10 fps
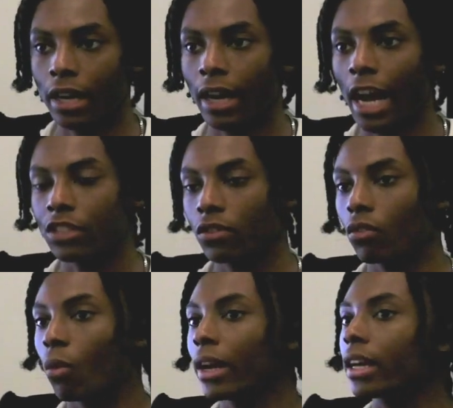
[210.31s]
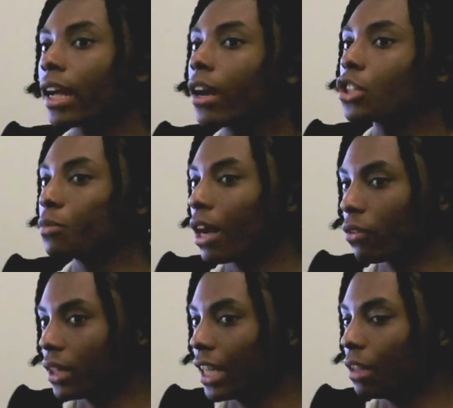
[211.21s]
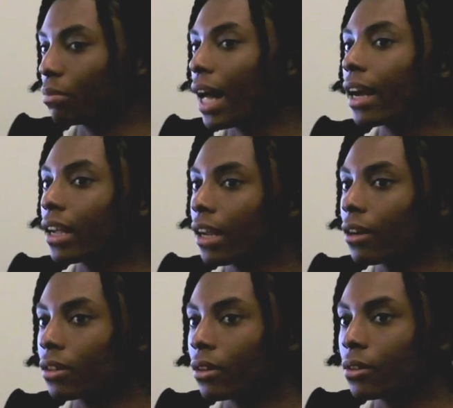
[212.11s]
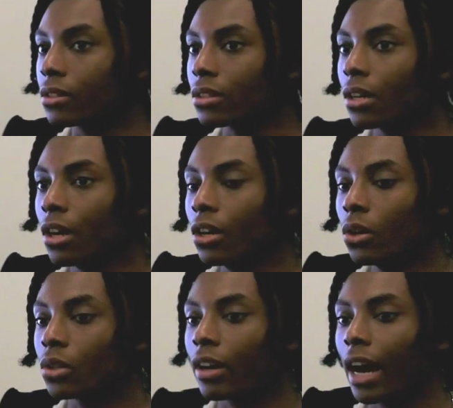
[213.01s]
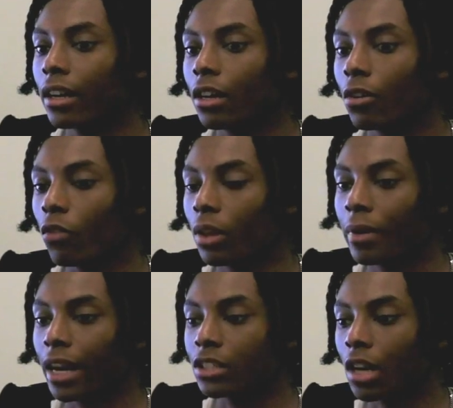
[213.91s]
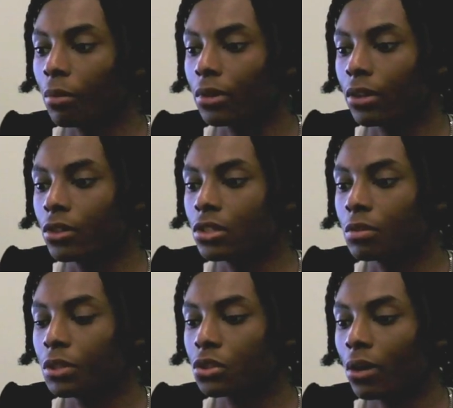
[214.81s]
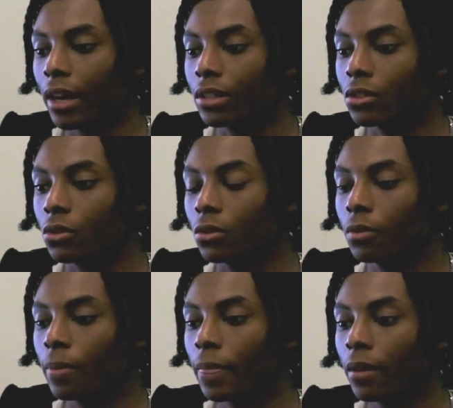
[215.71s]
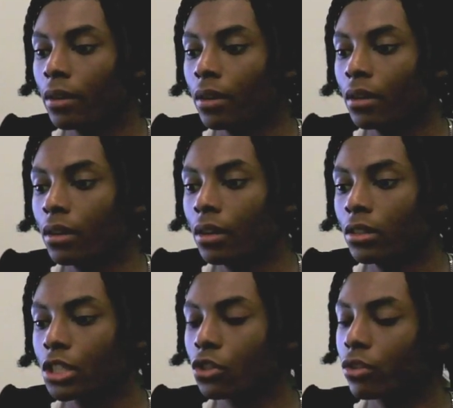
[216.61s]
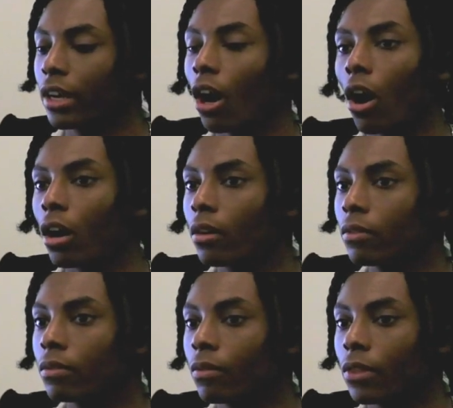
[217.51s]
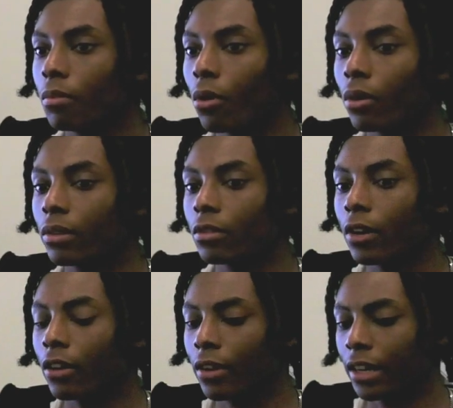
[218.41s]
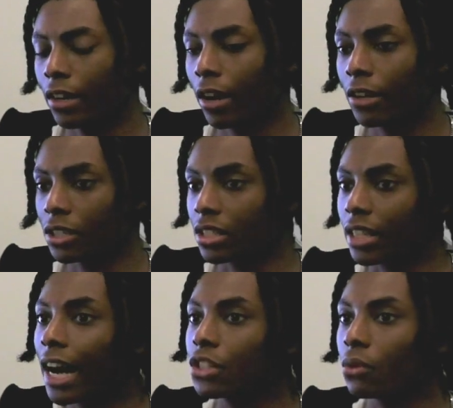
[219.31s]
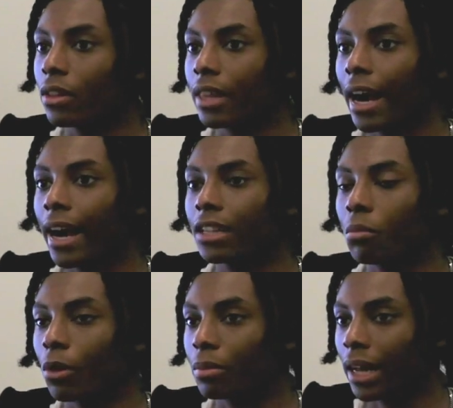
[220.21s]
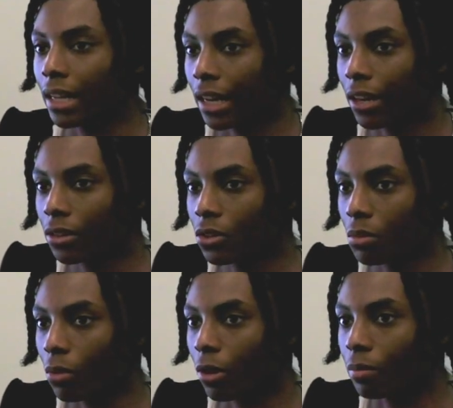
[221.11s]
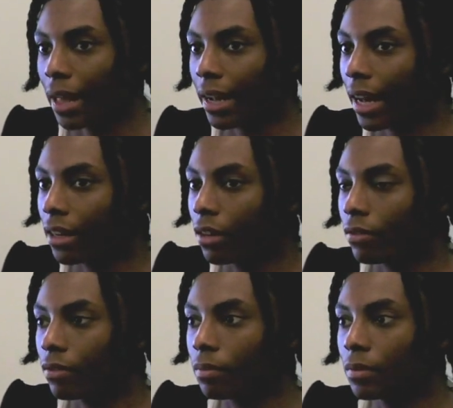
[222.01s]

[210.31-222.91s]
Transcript: casts full of white characters, but not really any Black characters. So I kind of over the past couple years been trying to just create art with more create the designs really that had more Black characters and more Black kind of